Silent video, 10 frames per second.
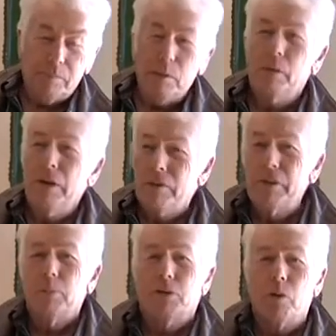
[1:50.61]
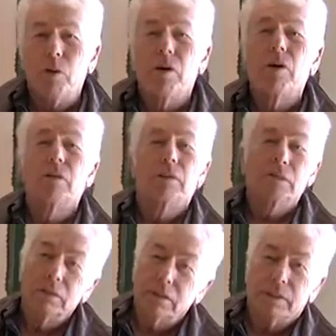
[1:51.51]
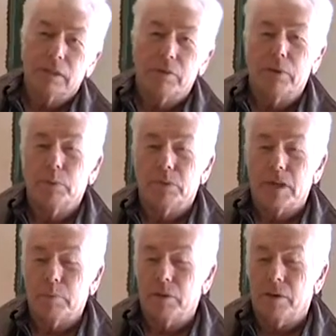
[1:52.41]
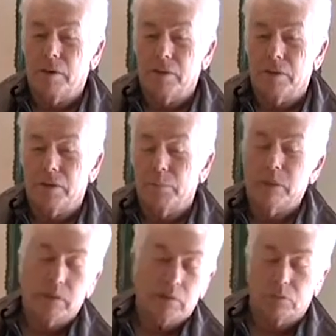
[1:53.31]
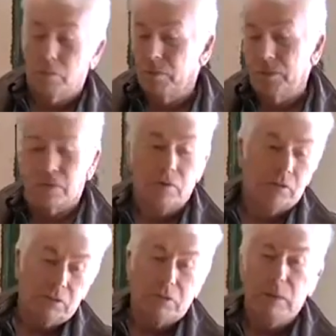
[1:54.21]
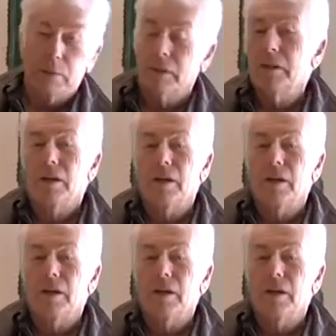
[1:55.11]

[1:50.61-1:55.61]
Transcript: when everything was going on, everything was happening over there—the Beatles, Rolling Stones, you name it.